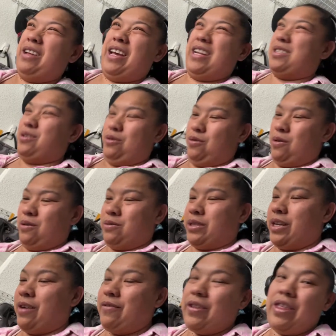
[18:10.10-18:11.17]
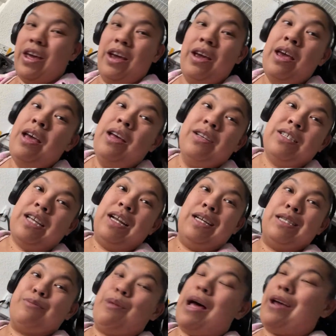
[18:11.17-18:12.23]
it gets all gross and everything. So at
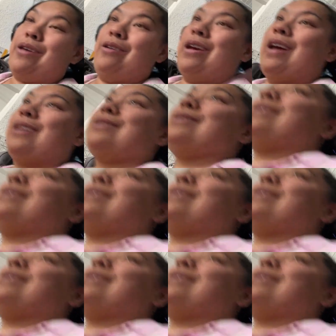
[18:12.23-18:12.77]
least black, you can't